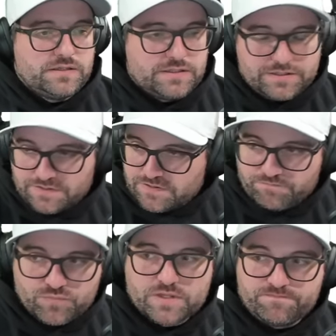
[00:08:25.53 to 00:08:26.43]
It,
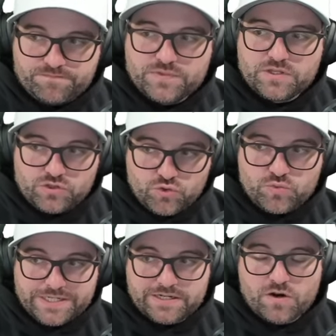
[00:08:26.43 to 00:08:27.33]
you
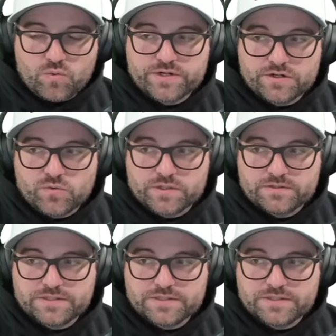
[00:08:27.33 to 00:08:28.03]
need to know what you're doing.